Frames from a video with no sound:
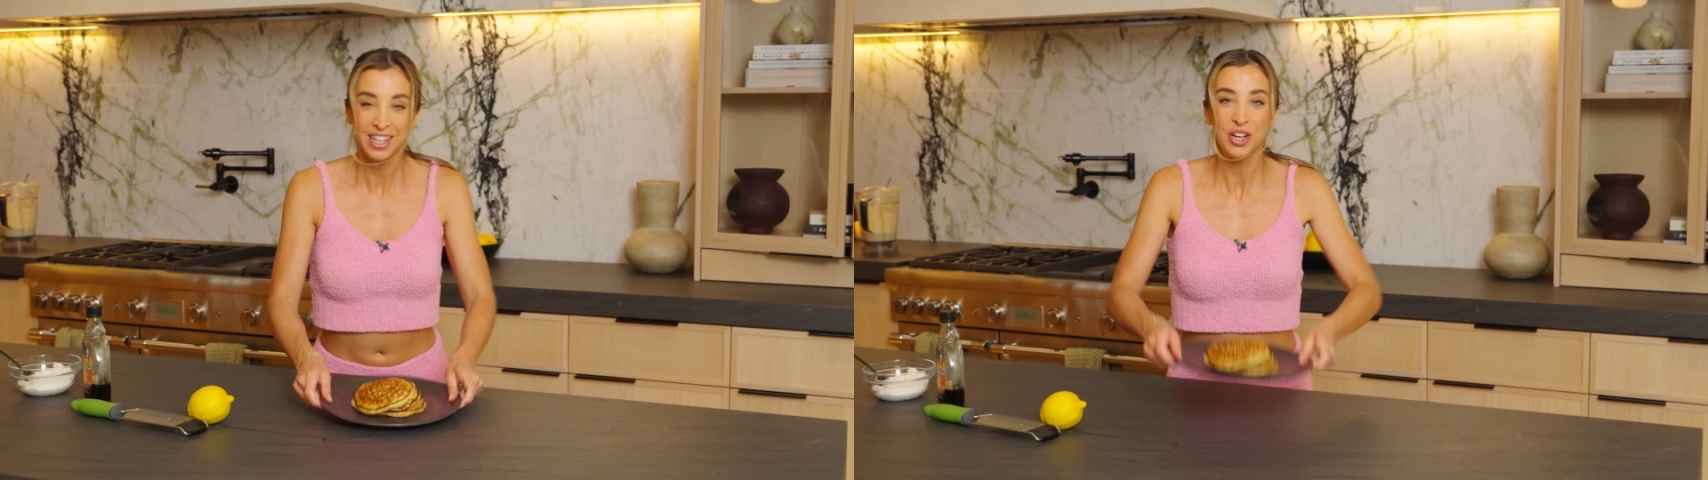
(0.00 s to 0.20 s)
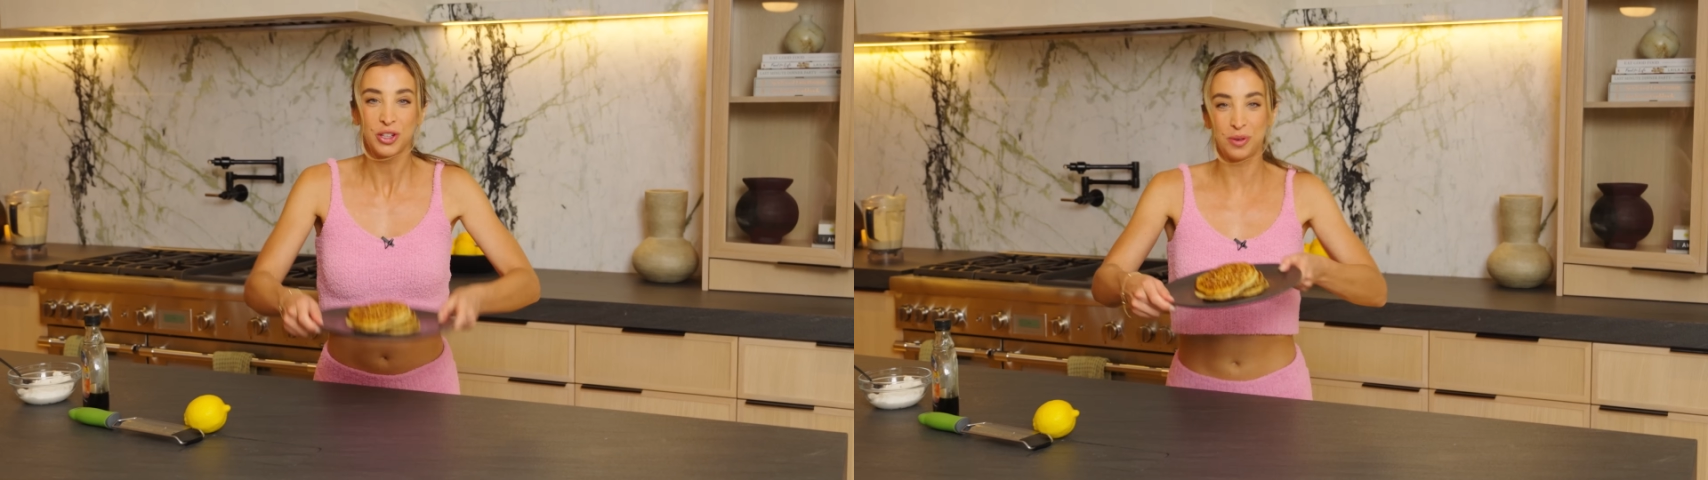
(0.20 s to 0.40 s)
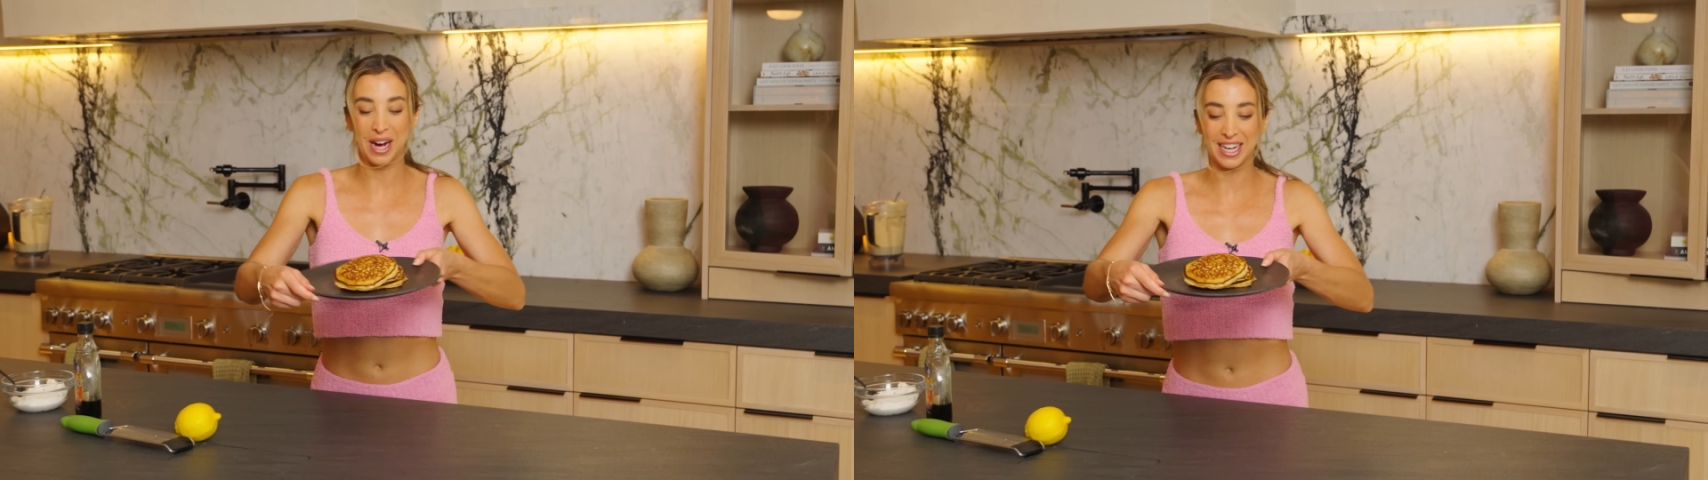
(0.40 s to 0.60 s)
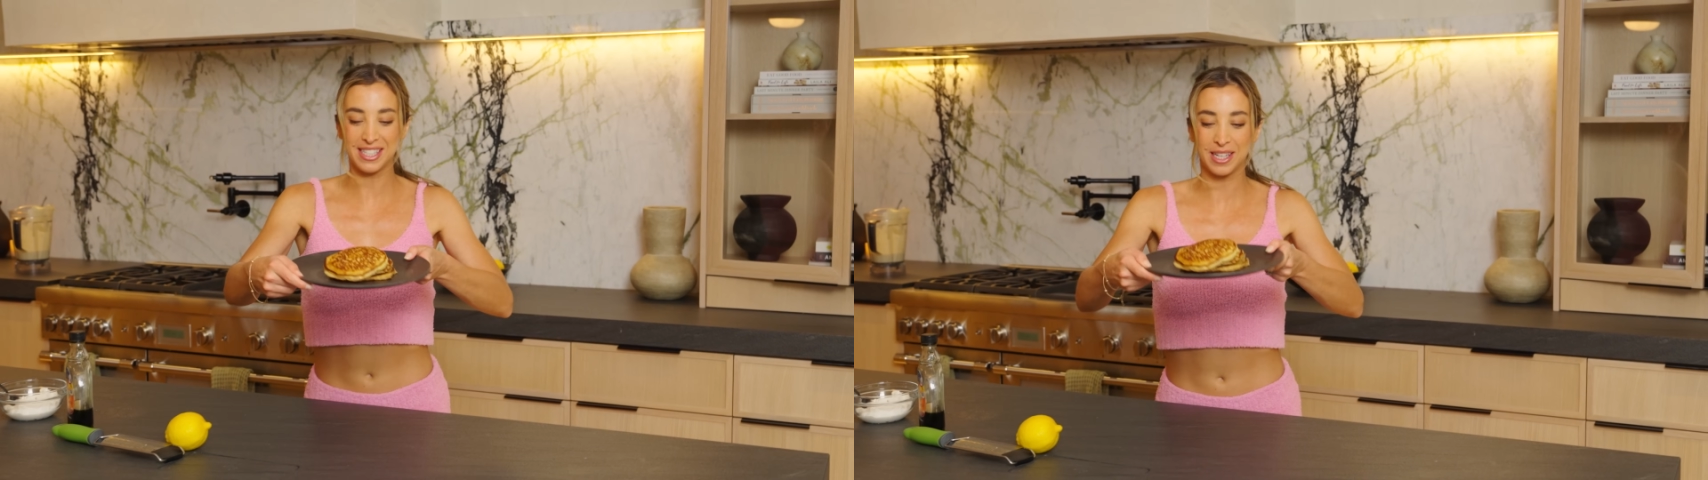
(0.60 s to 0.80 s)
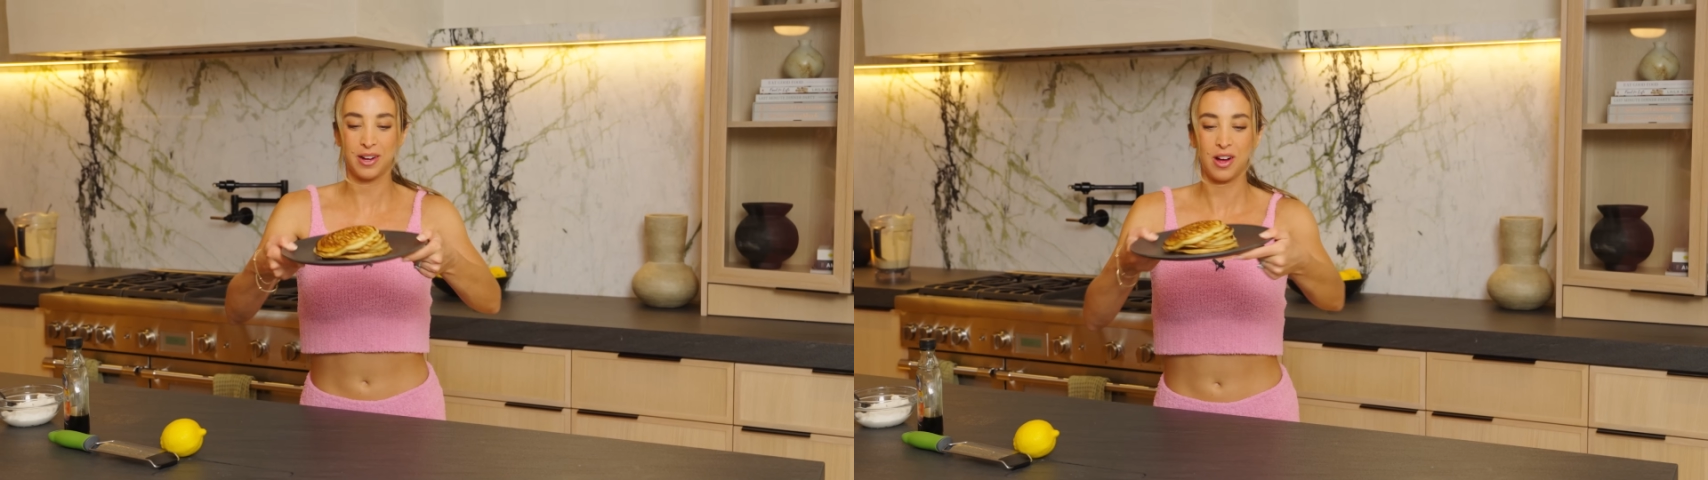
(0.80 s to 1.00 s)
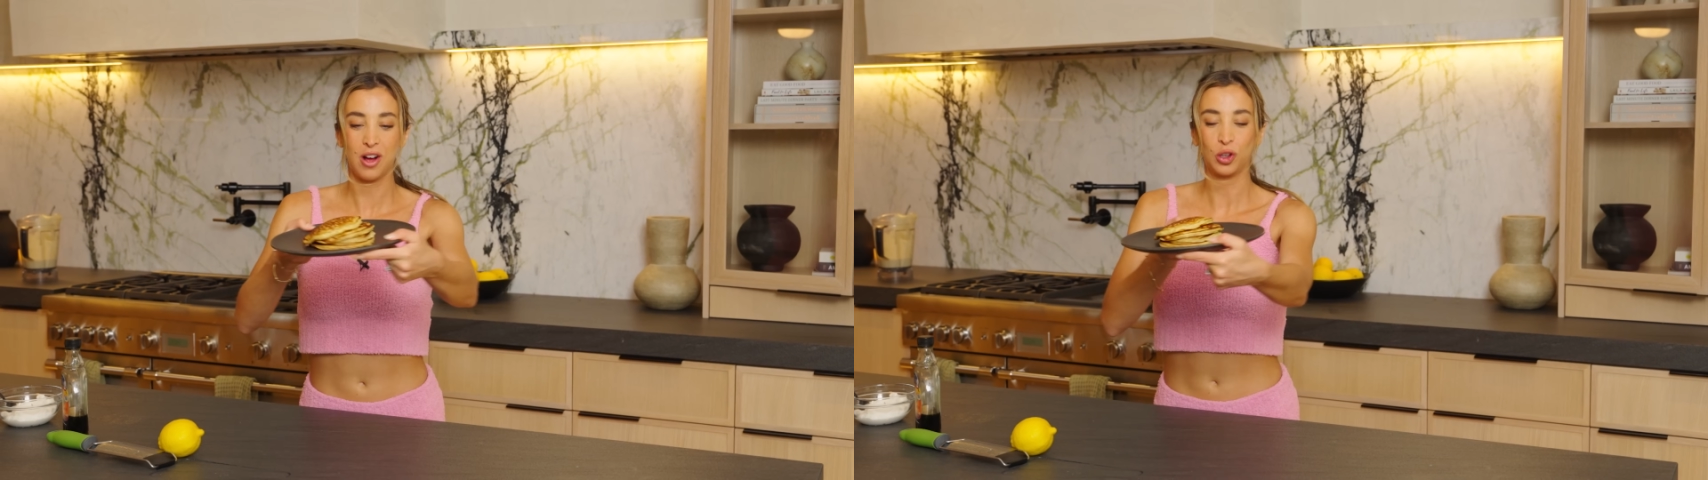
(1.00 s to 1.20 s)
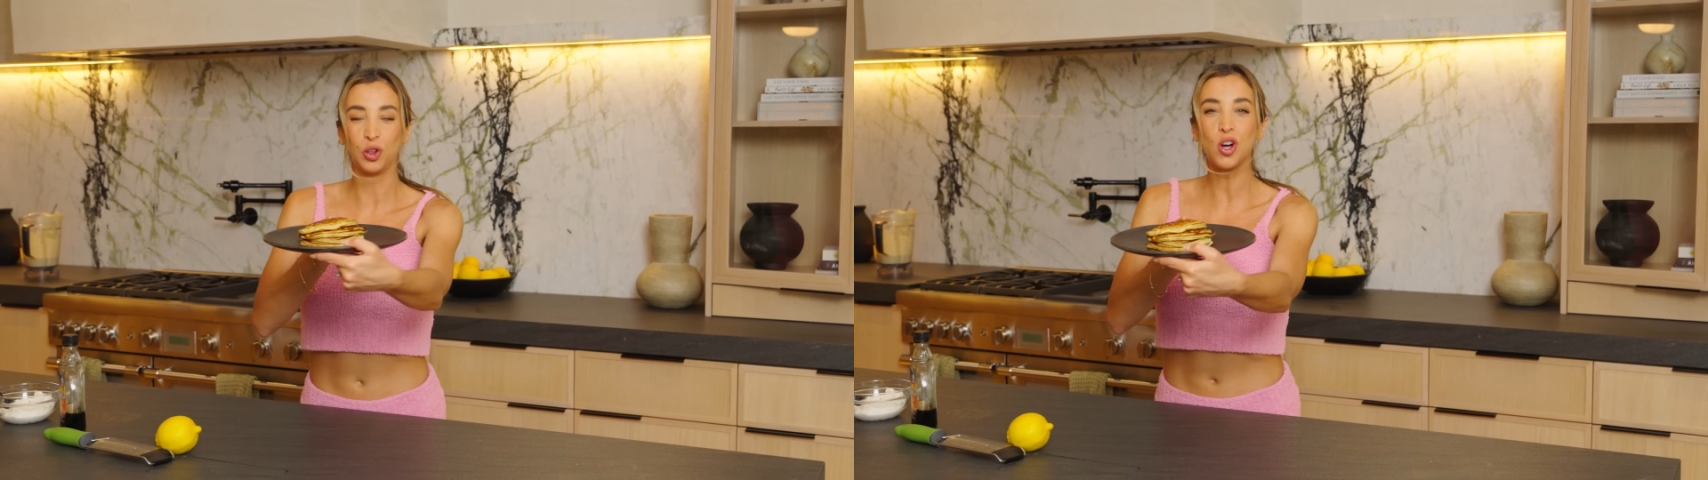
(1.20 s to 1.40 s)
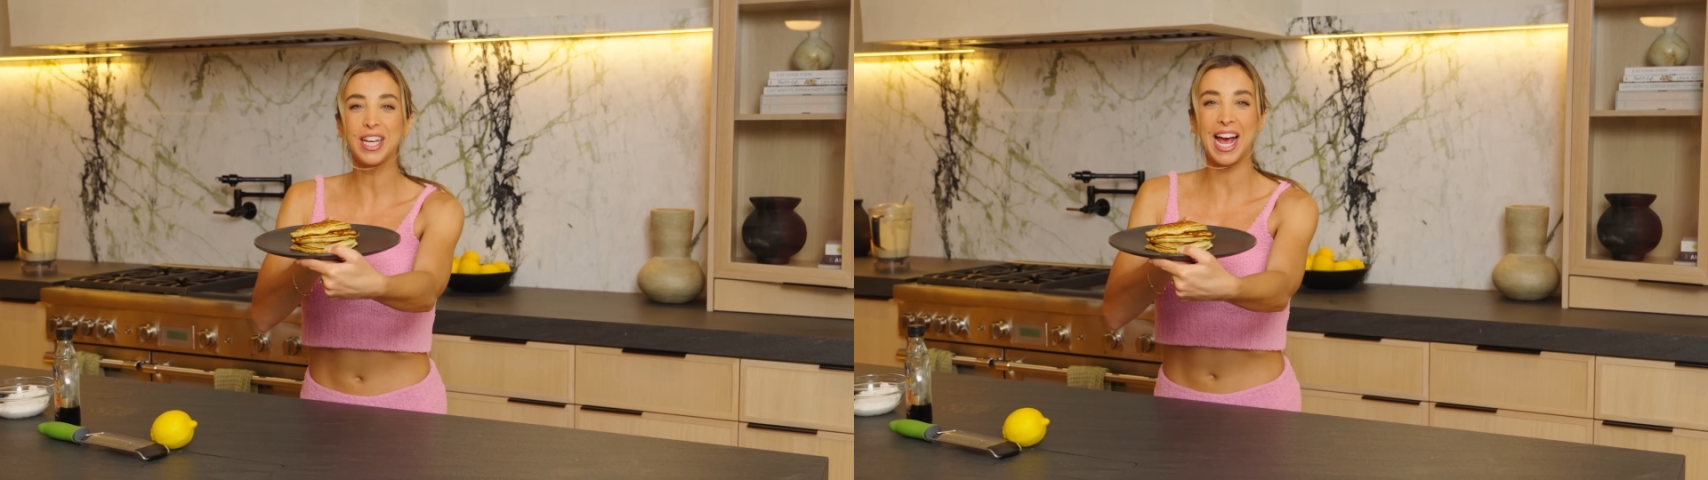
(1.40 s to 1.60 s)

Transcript: You guys, look